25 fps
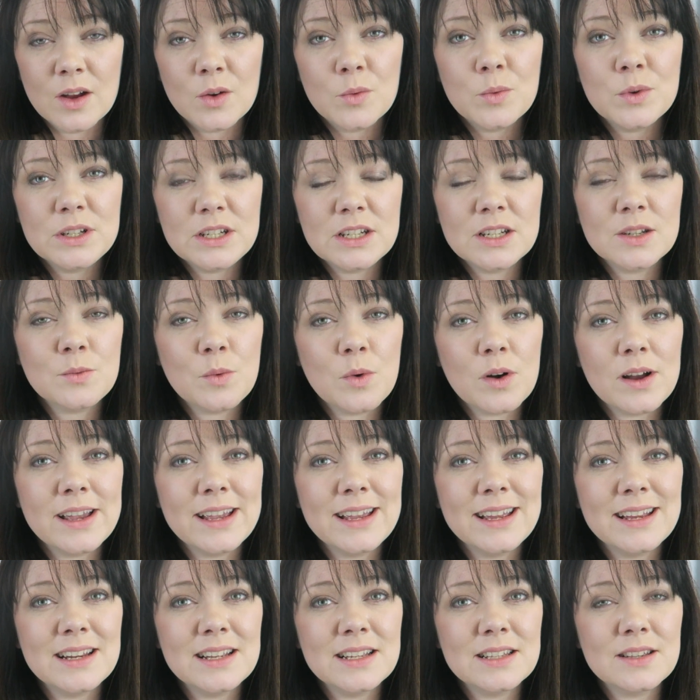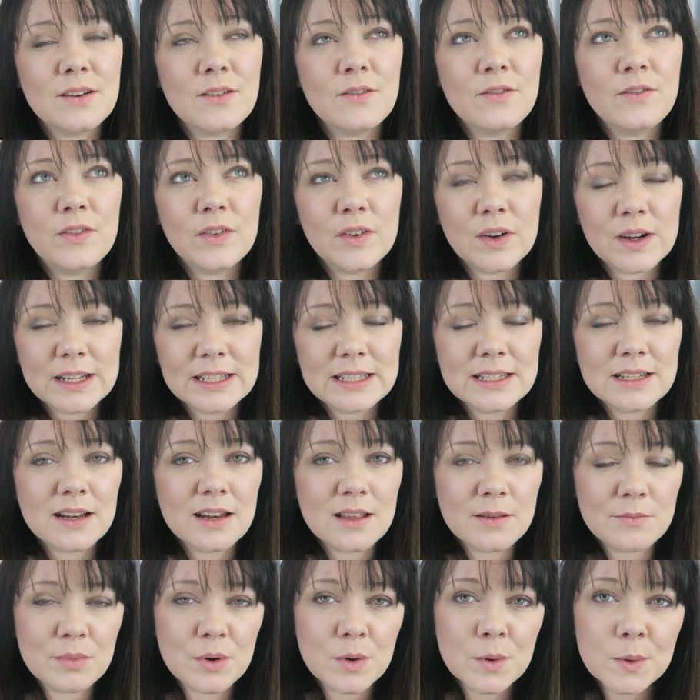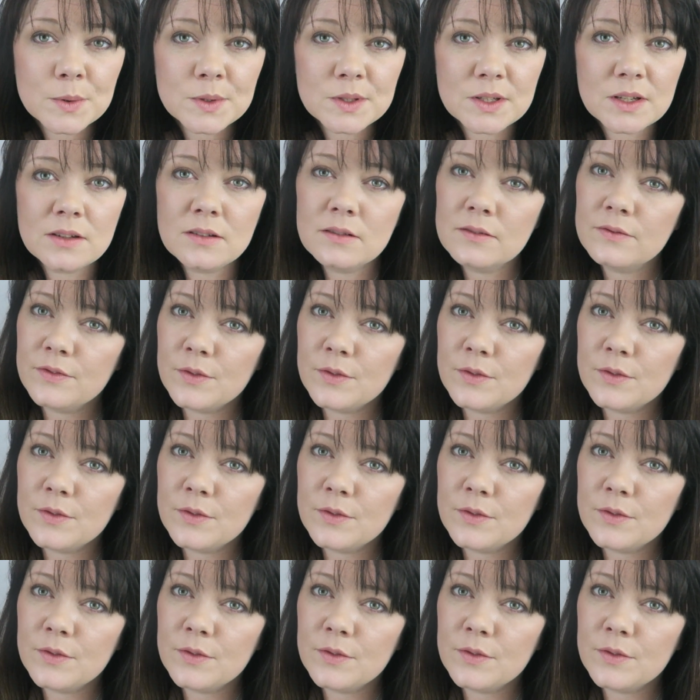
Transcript: which is why it is vitally important